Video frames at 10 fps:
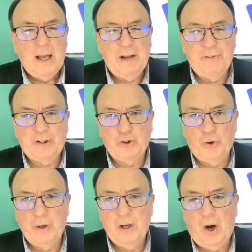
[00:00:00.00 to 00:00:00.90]
In
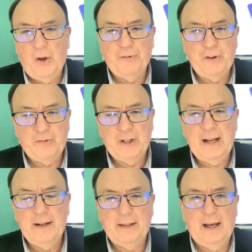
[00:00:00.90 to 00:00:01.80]
Victoria, on the
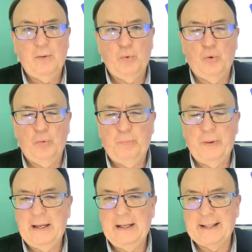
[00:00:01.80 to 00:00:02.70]
15th, they will
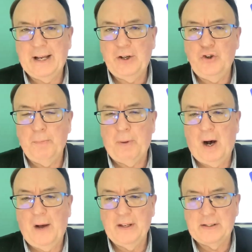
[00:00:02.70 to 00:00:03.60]
be taking you
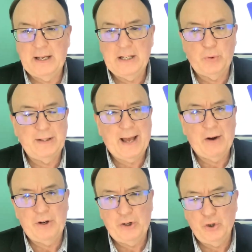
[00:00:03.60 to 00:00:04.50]
behind the scenes with Darren